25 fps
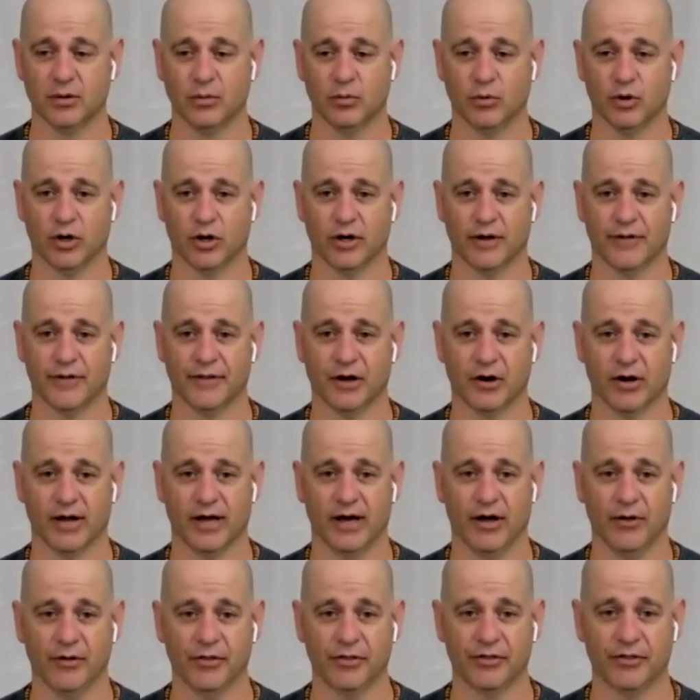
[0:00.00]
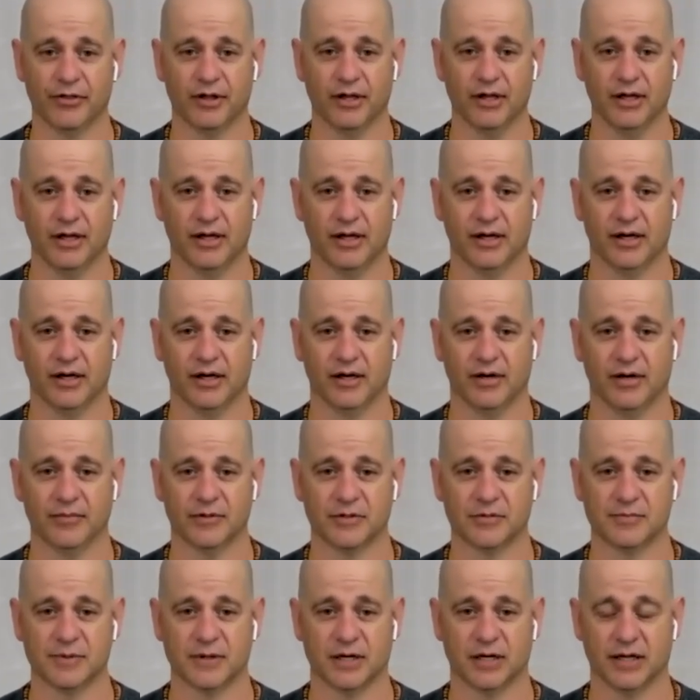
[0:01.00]
work on their health um,
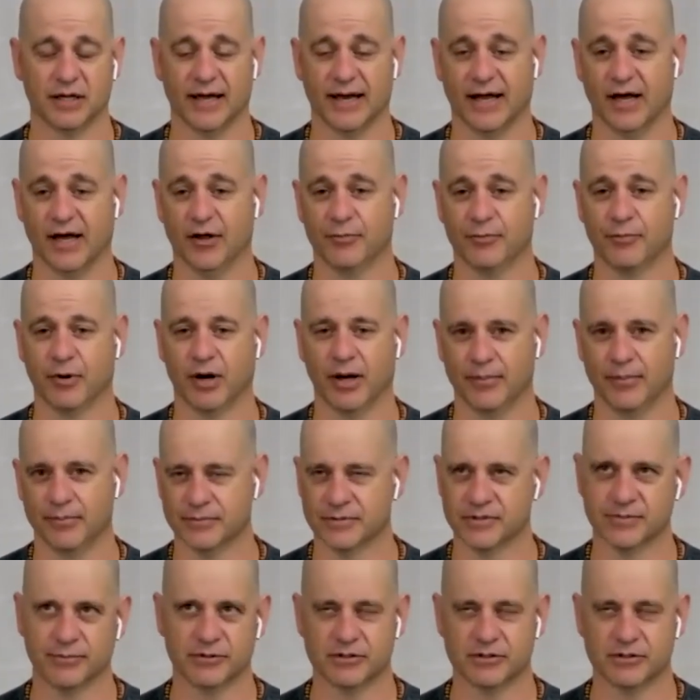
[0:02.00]
there's been a lot of health problems.